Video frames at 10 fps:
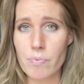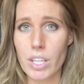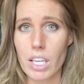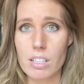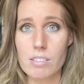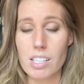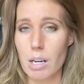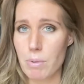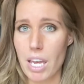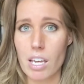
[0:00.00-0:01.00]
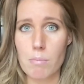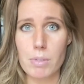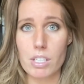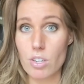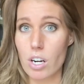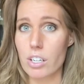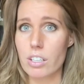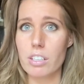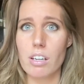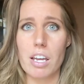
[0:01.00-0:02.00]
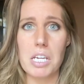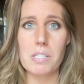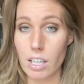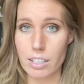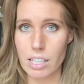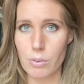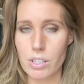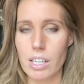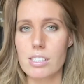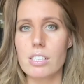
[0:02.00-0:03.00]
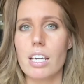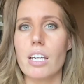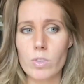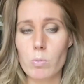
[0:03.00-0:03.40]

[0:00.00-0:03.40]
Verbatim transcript: and set up camp in the dark and hike out the next day.